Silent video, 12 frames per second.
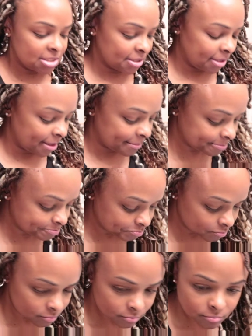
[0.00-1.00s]
yeah,
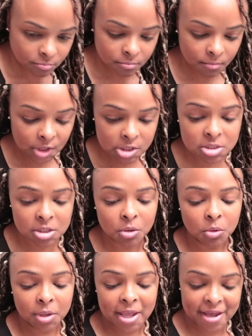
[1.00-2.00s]

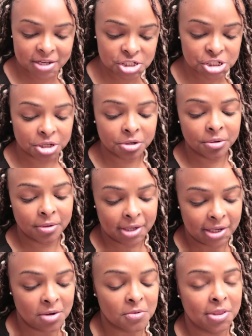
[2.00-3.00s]
so cash, check, or
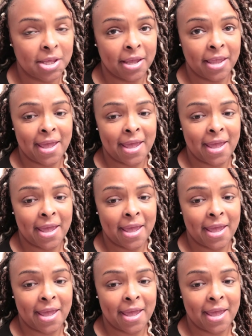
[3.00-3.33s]
credit on that